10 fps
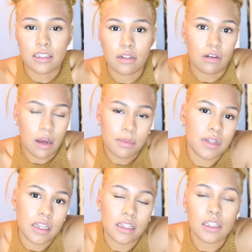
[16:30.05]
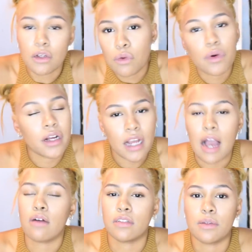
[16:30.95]
So I'm gonna work
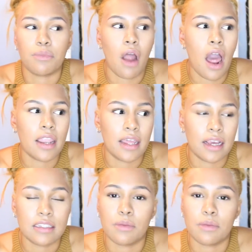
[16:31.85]
out some projects,